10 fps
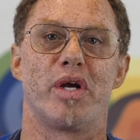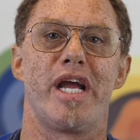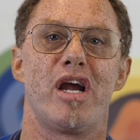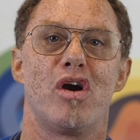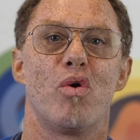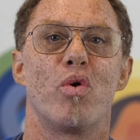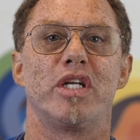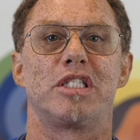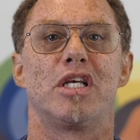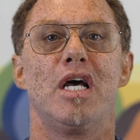hair or
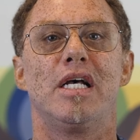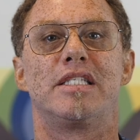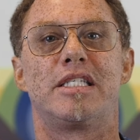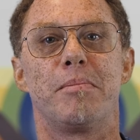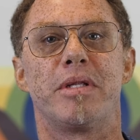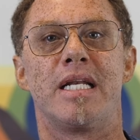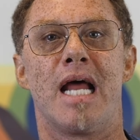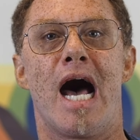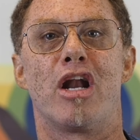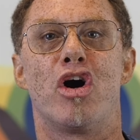it's simply
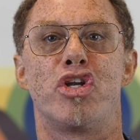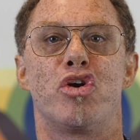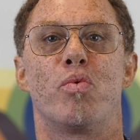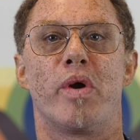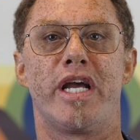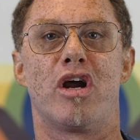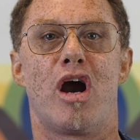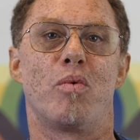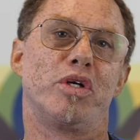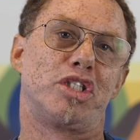not on your
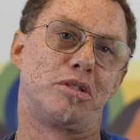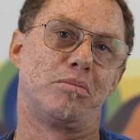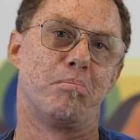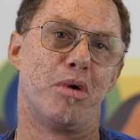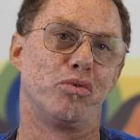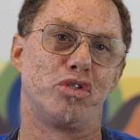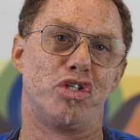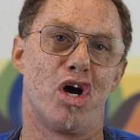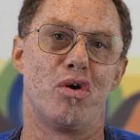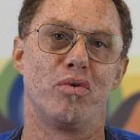radar, which most
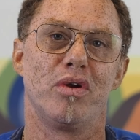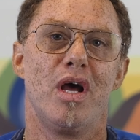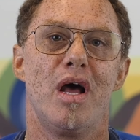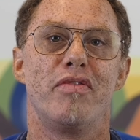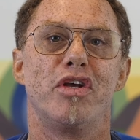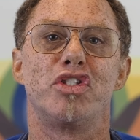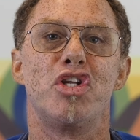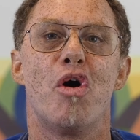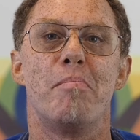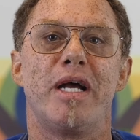don't, there's
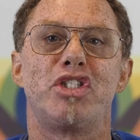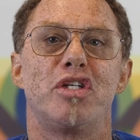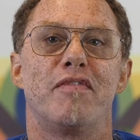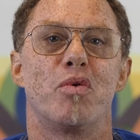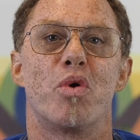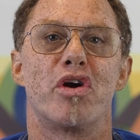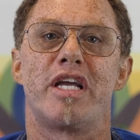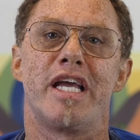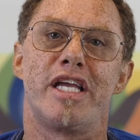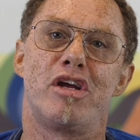no mention of the word
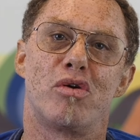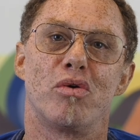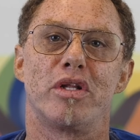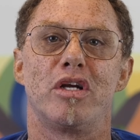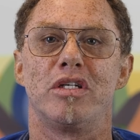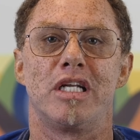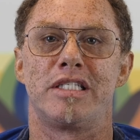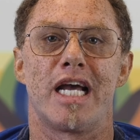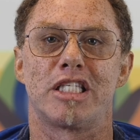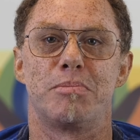kinky curly in your
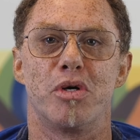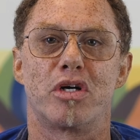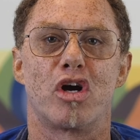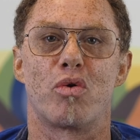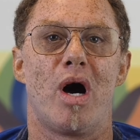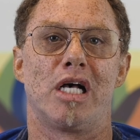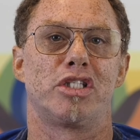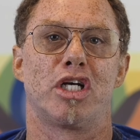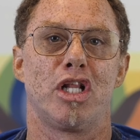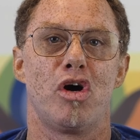textbook across
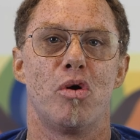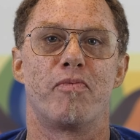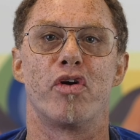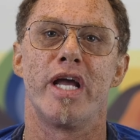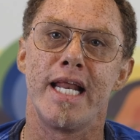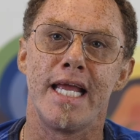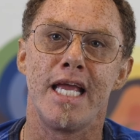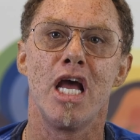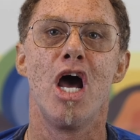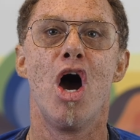the globe. For
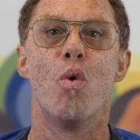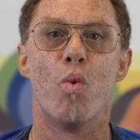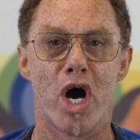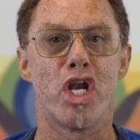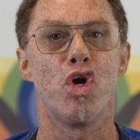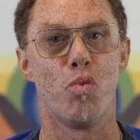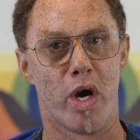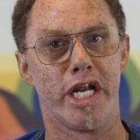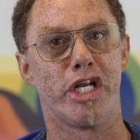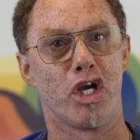anyone who
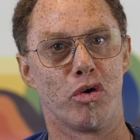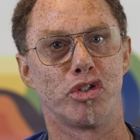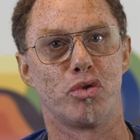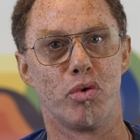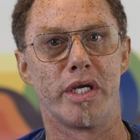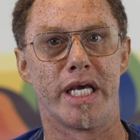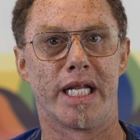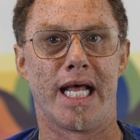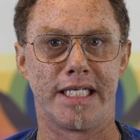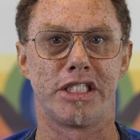wanted to go to school to get a
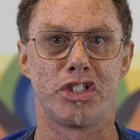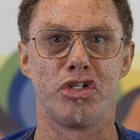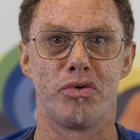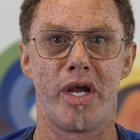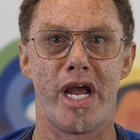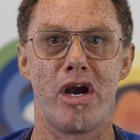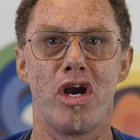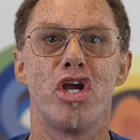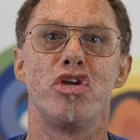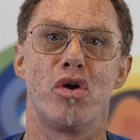license to do
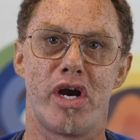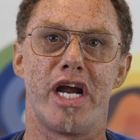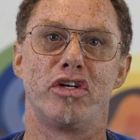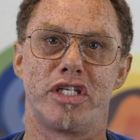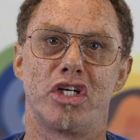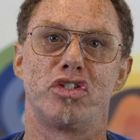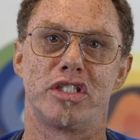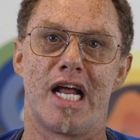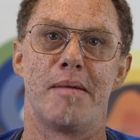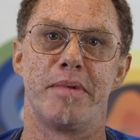hair, your hair texture is
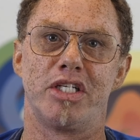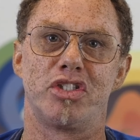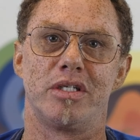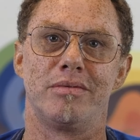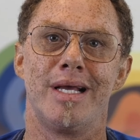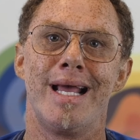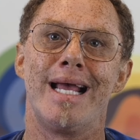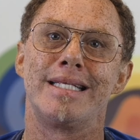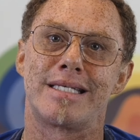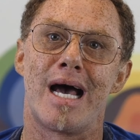not mentioned.
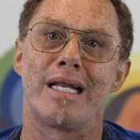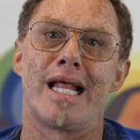It's kind of